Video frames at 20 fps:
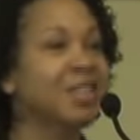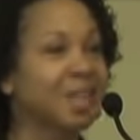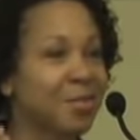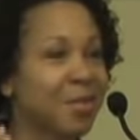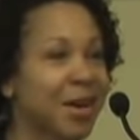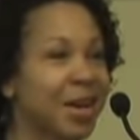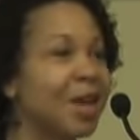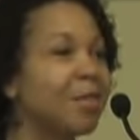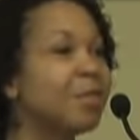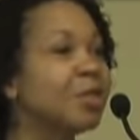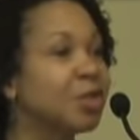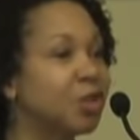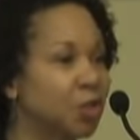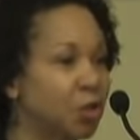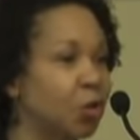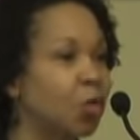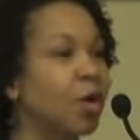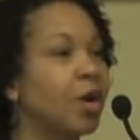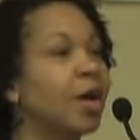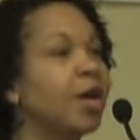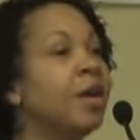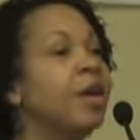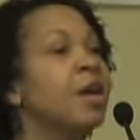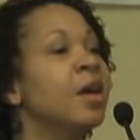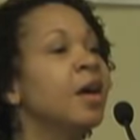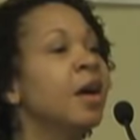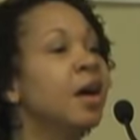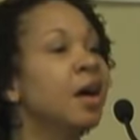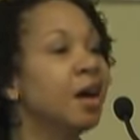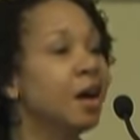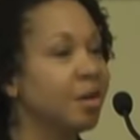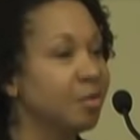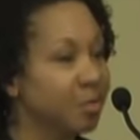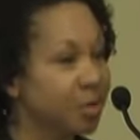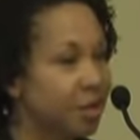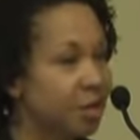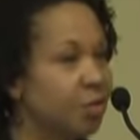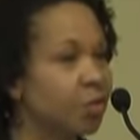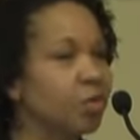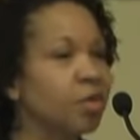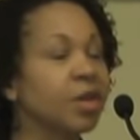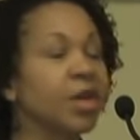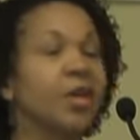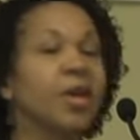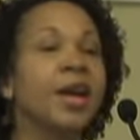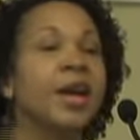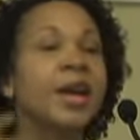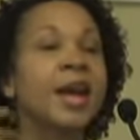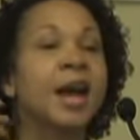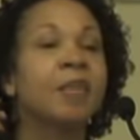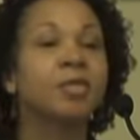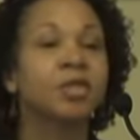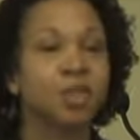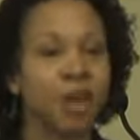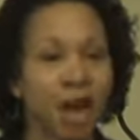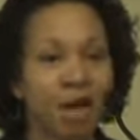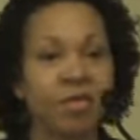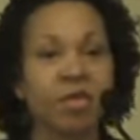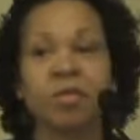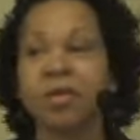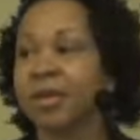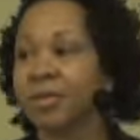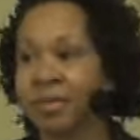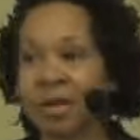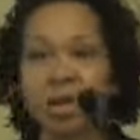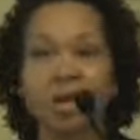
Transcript: I said, my name is Joy um, DeGruy Leary and I'm traveling with,